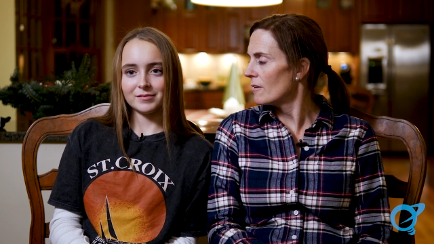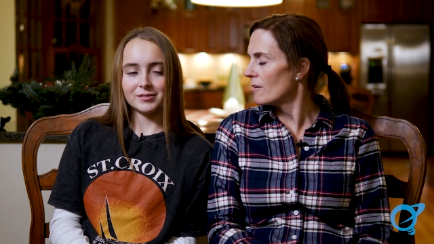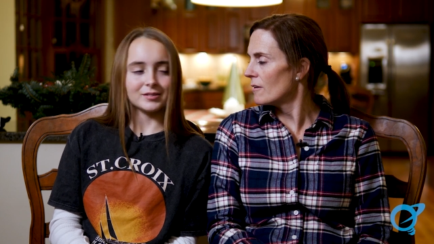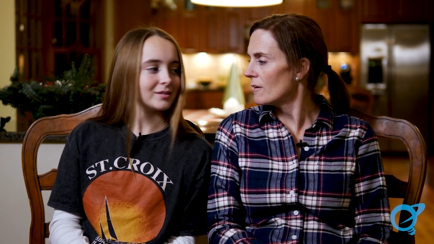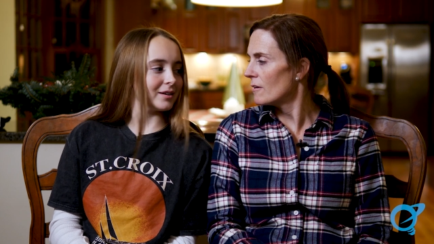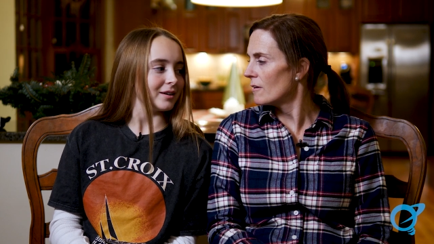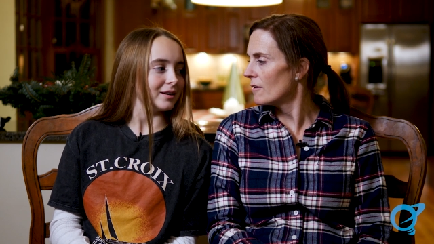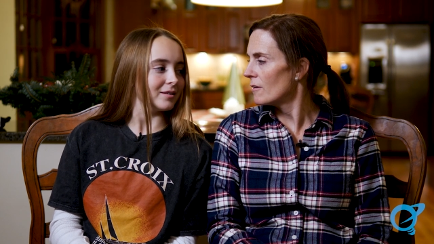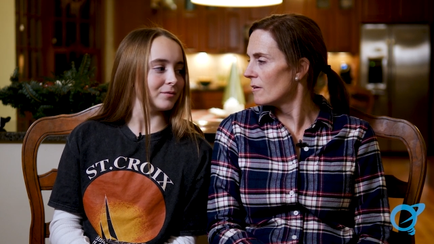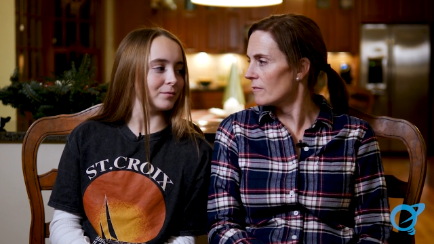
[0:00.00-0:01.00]
Speaker 1: It's
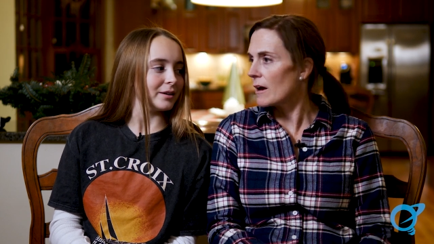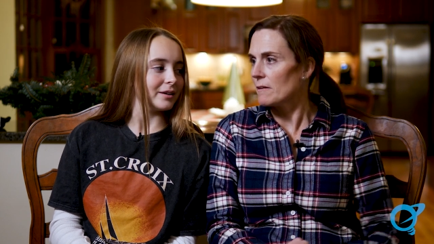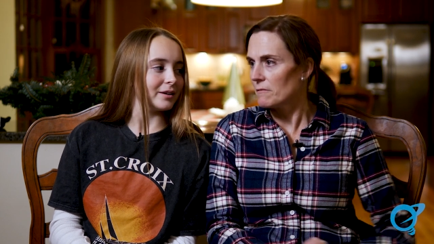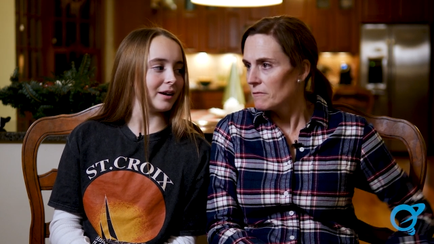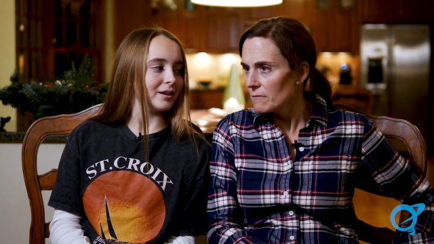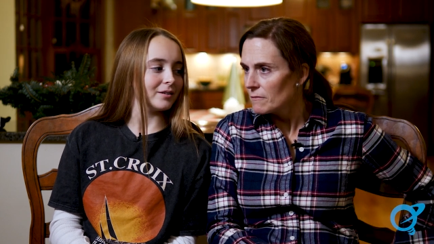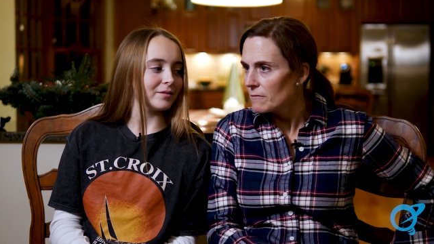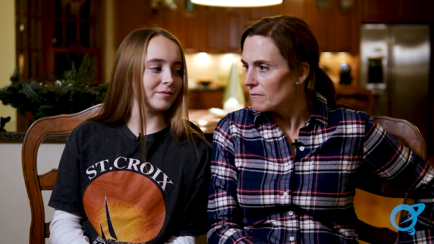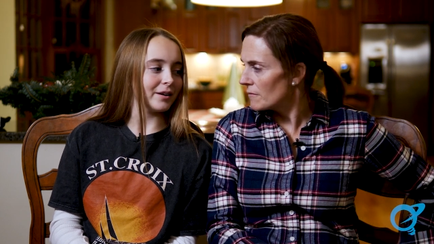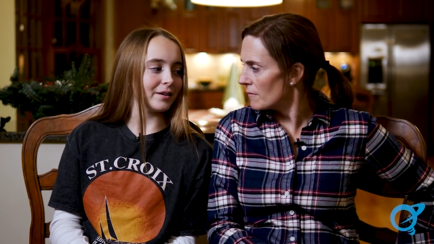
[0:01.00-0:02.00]
like yeah. kind
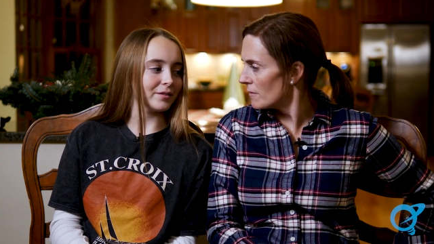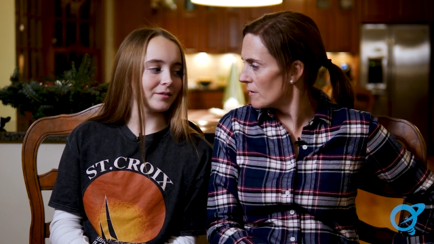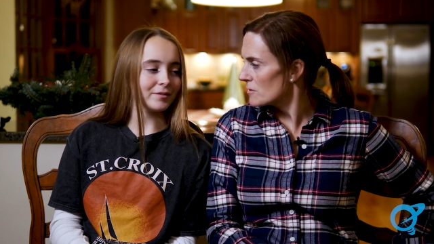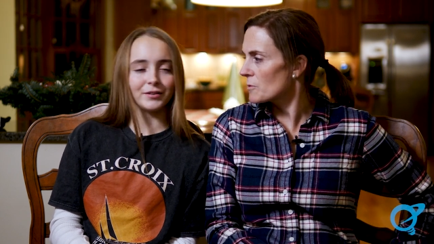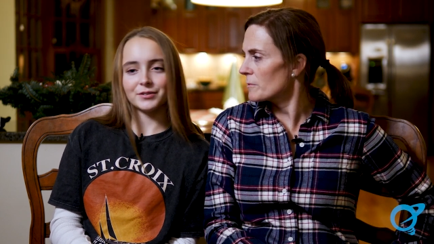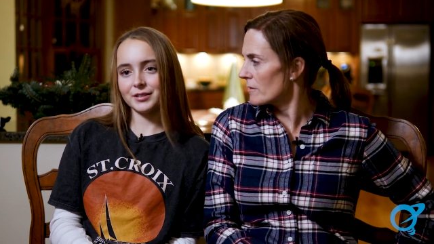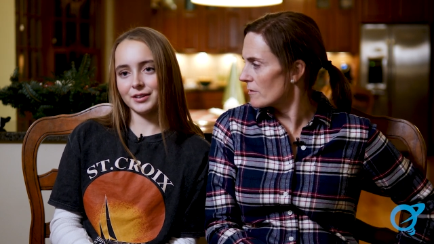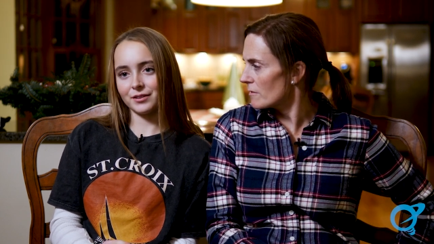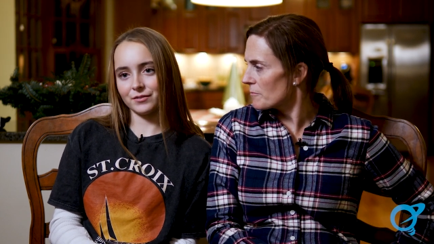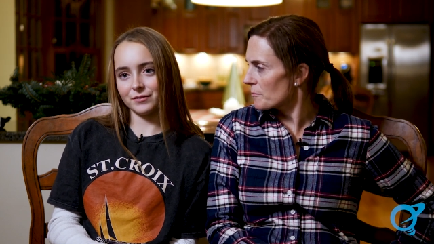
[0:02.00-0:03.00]
of I don't know. So there's
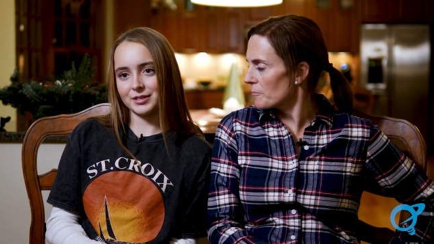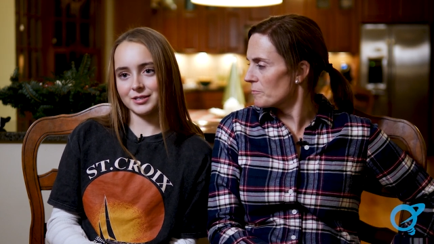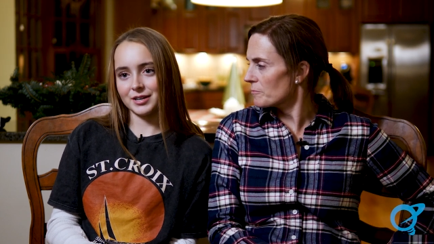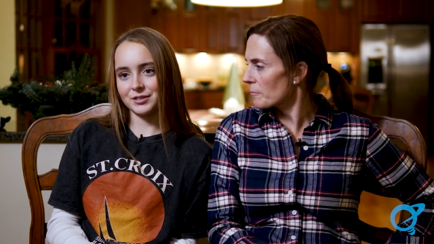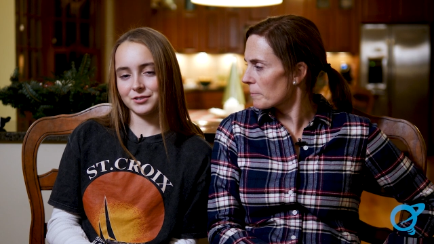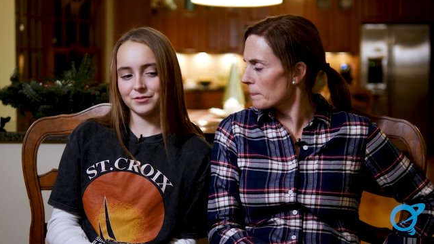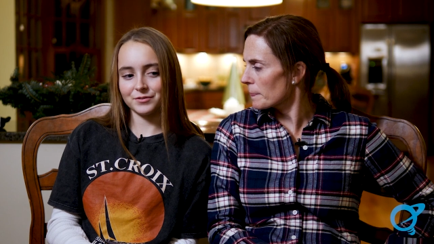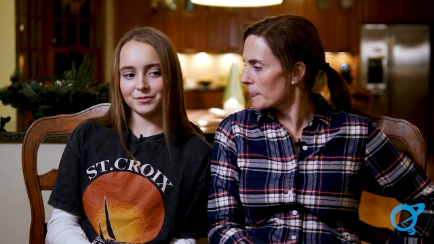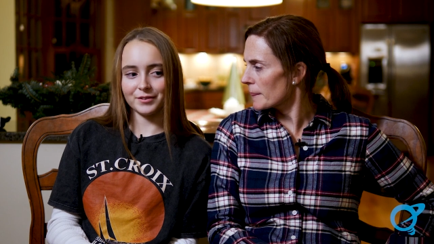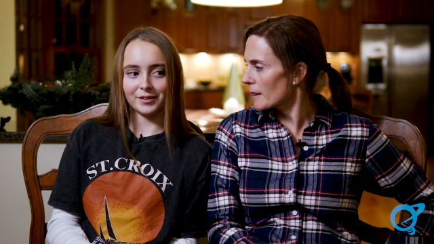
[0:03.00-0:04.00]
like three
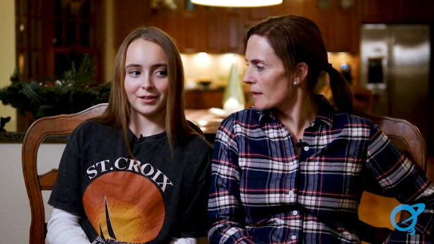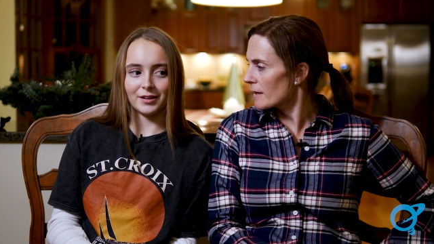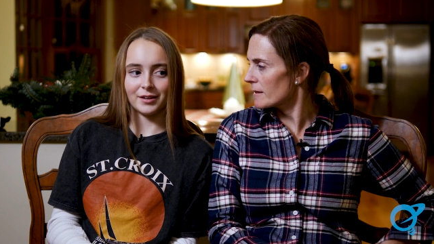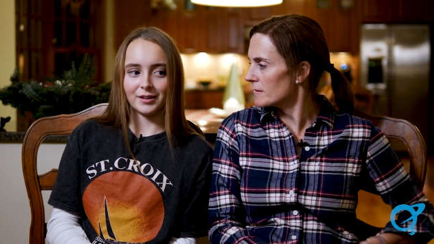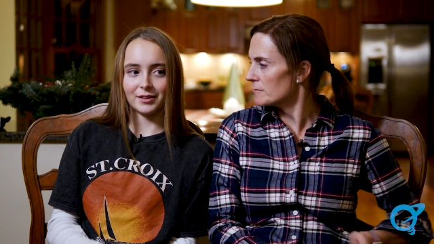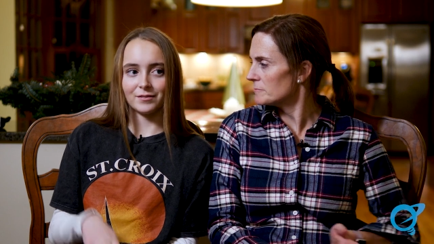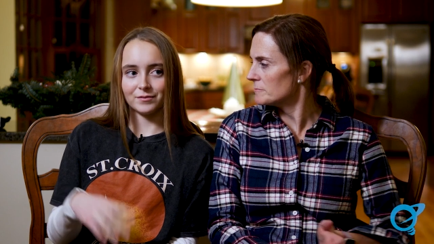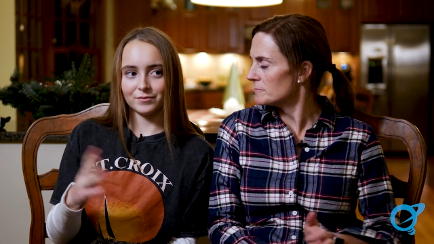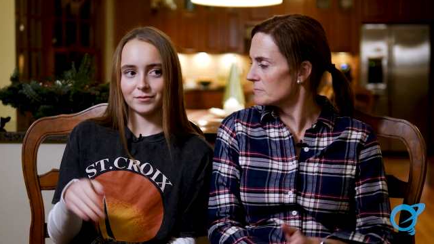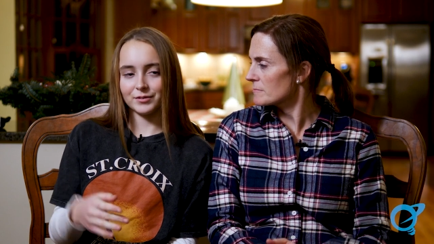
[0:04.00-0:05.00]
stations we really like and
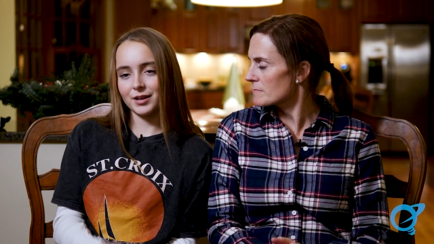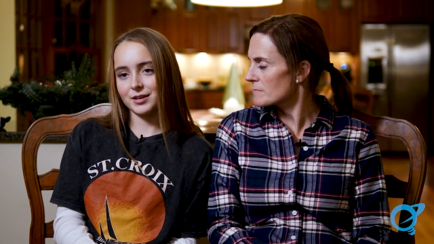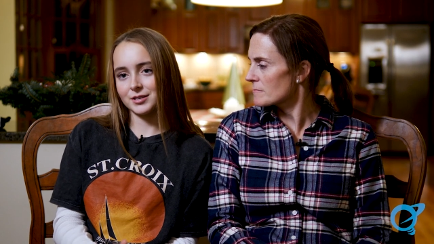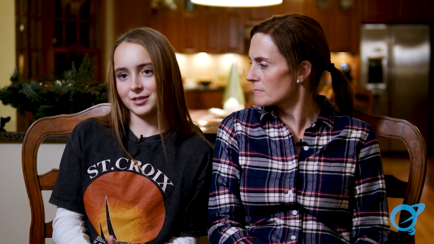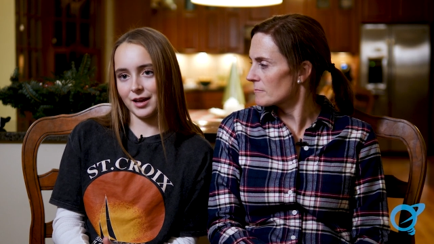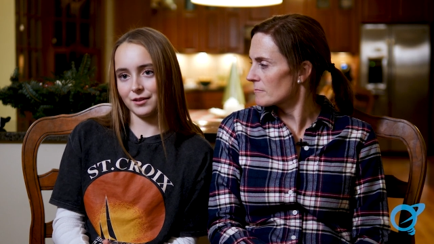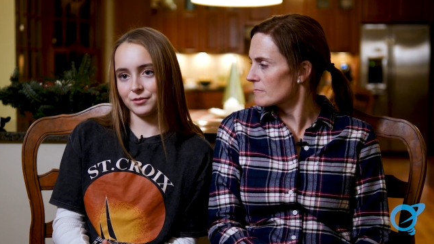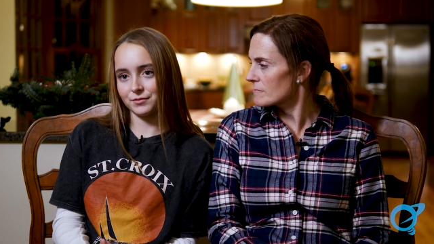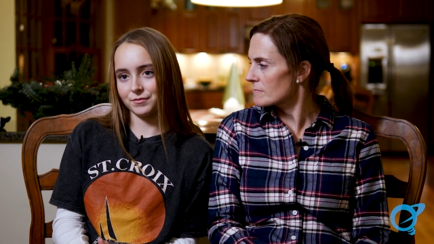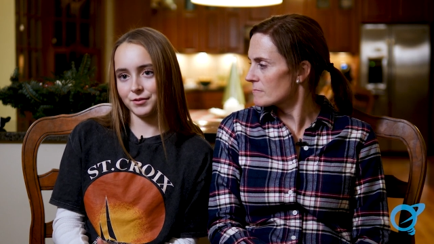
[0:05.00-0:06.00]
then kind of scan through